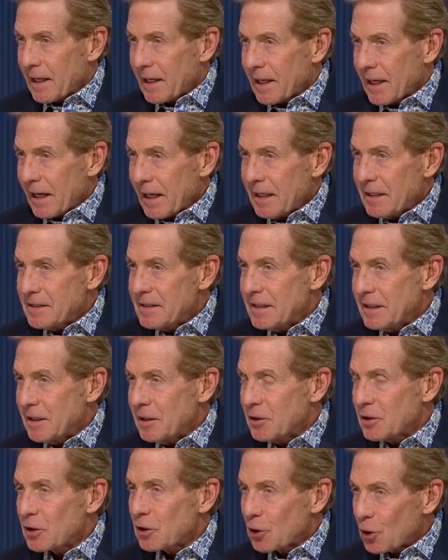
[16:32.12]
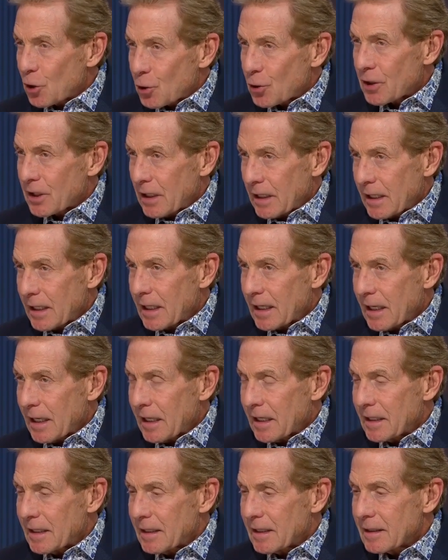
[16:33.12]
had AD lurking,
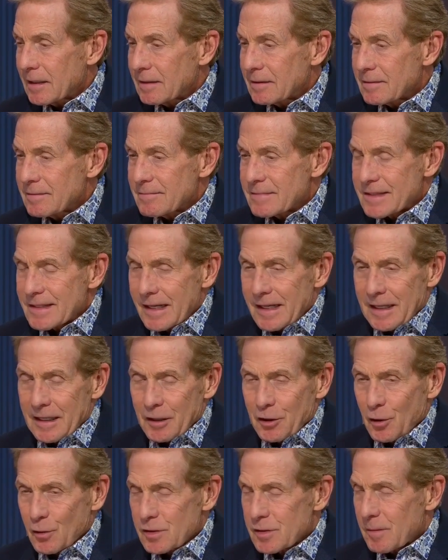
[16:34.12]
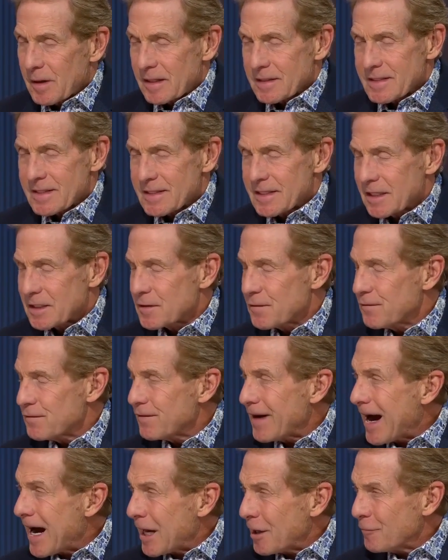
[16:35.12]
and Zion goes about six
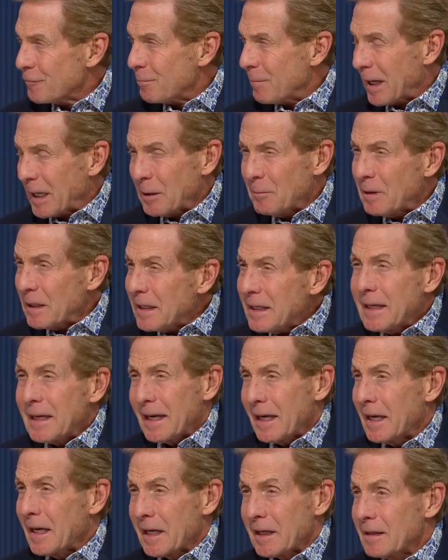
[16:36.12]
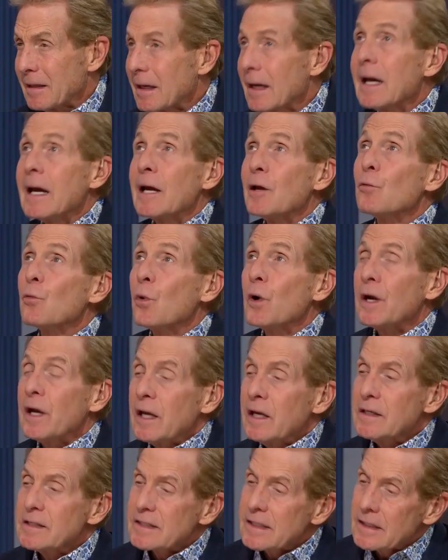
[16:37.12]
five maybe, mm-hmm. and and when
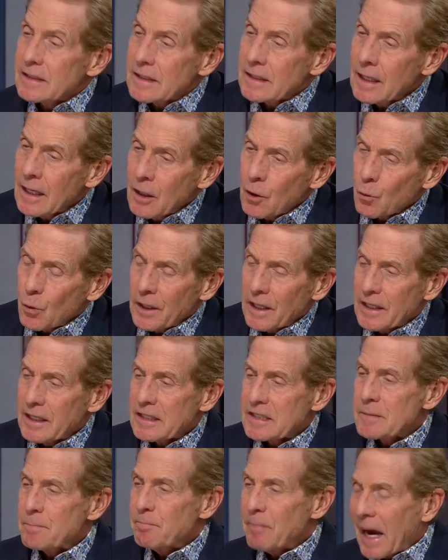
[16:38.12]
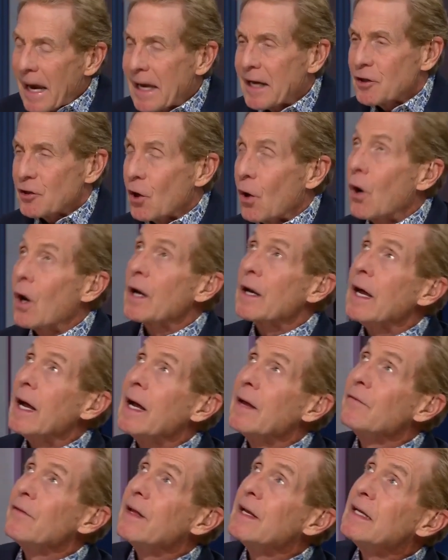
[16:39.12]
he's when he gets banged on,
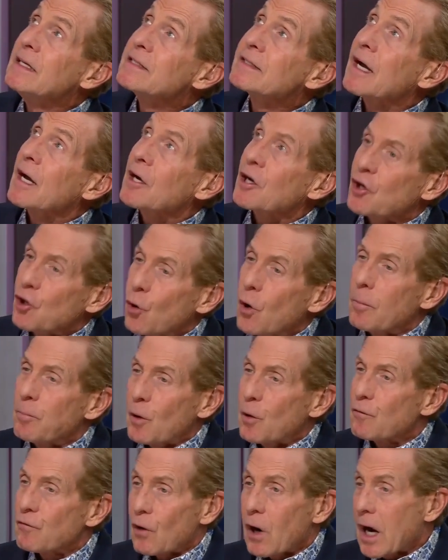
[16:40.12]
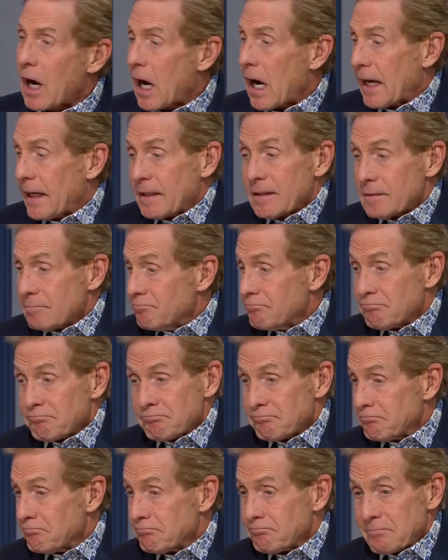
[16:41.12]
and then he's got to go up over height,
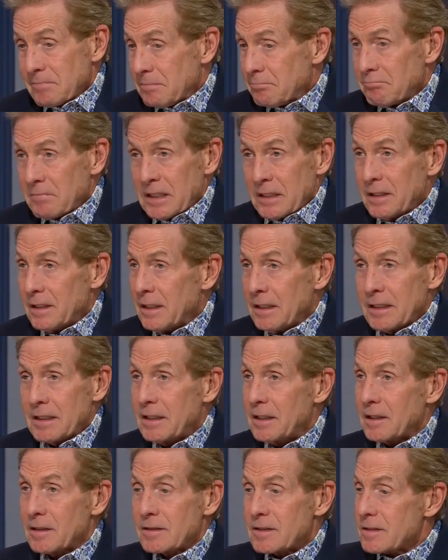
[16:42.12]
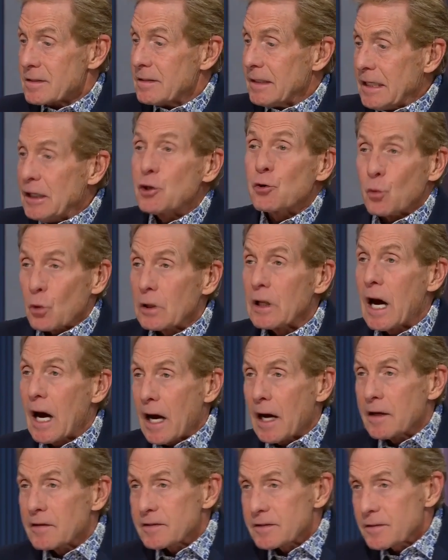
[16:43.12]
he, he gets
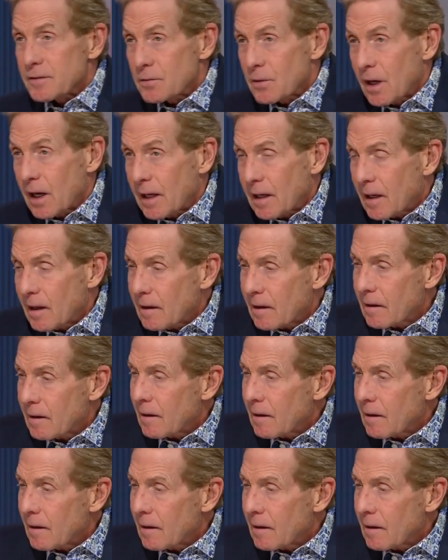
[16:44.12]
equalized. I mean, that's right? actually